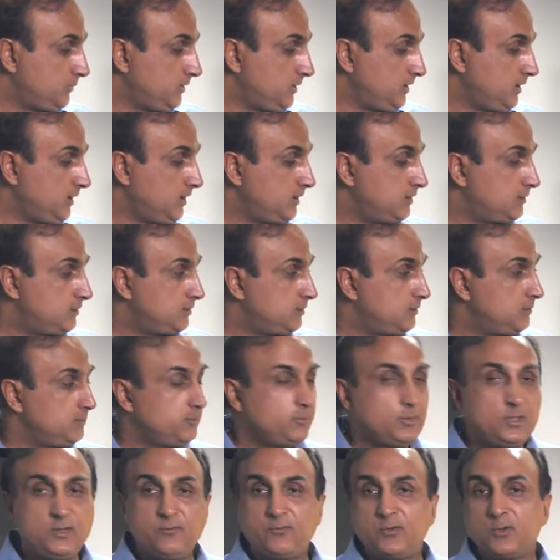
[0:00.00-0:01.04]
And
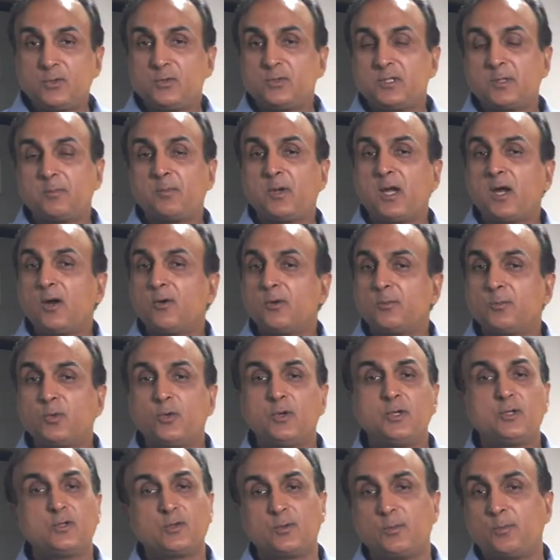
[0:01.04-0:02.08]
if you're using
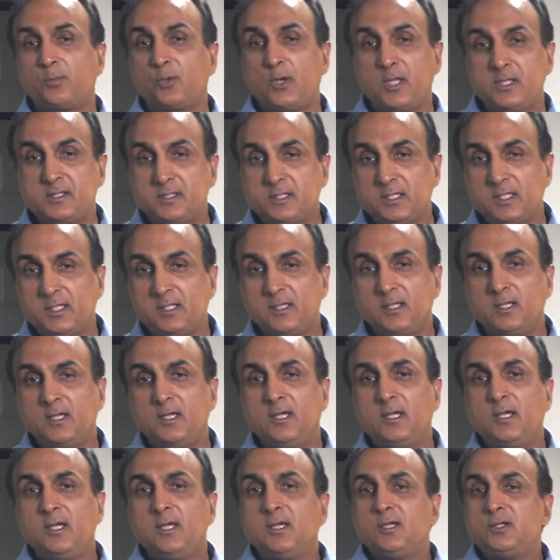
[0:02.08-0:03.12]
PowerPoint or Prezi,
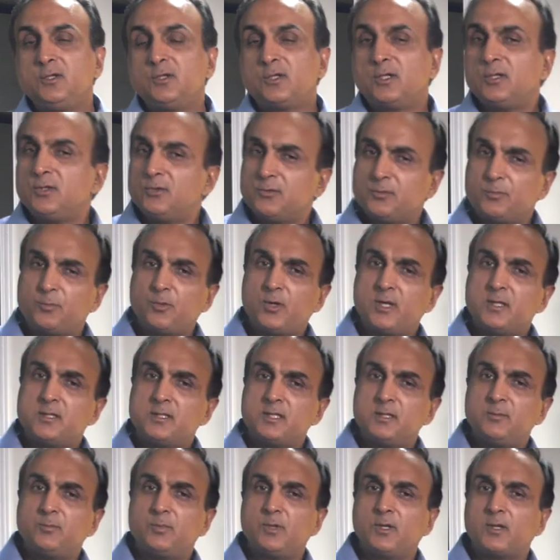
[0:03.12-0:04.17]
you can use
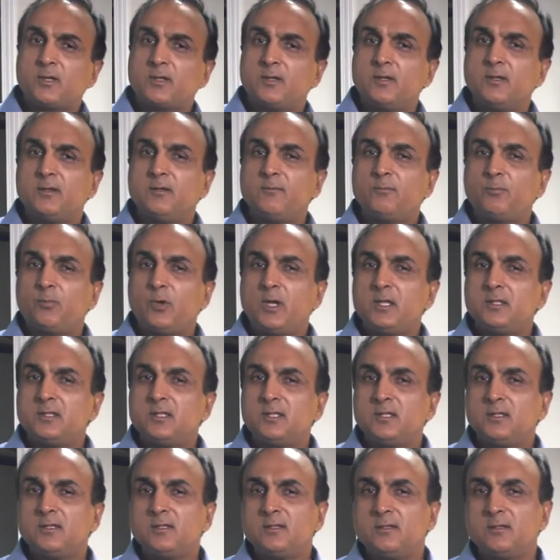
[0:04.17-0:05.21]
Prezi, but
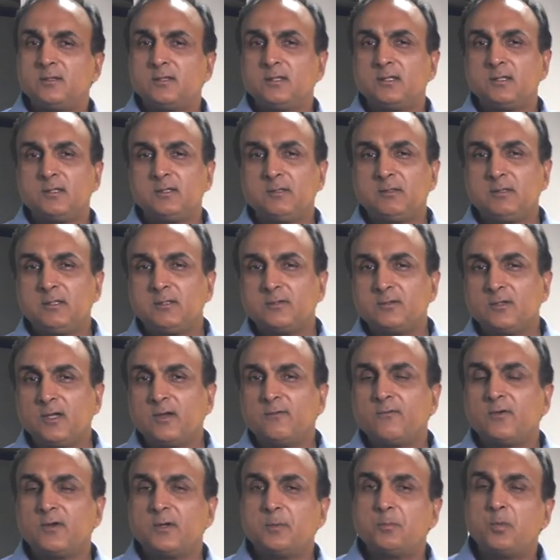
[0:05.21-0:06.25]
Prezi is
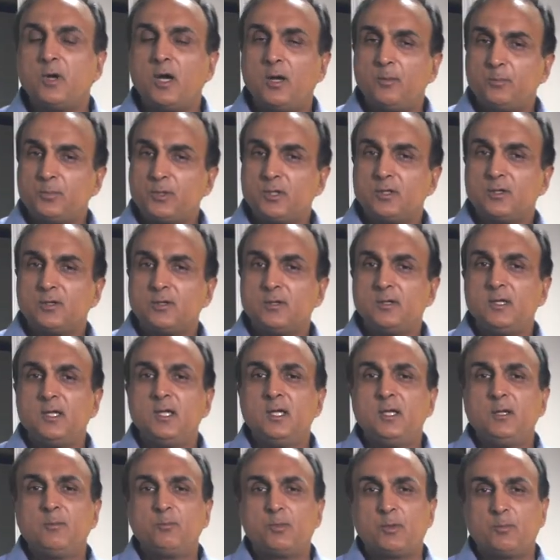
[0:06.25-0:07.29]
not very popular,
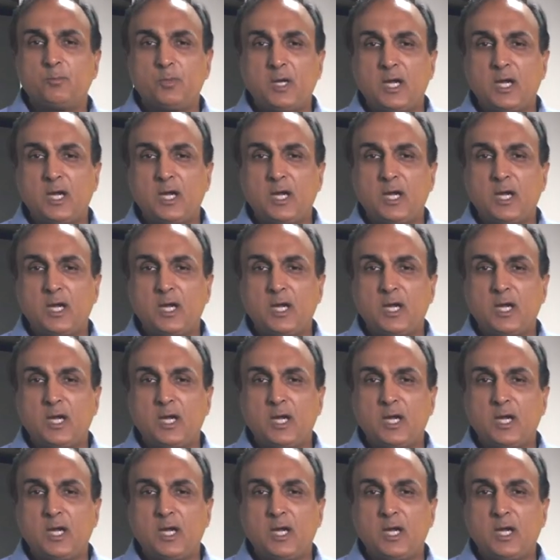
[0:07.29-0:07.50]
but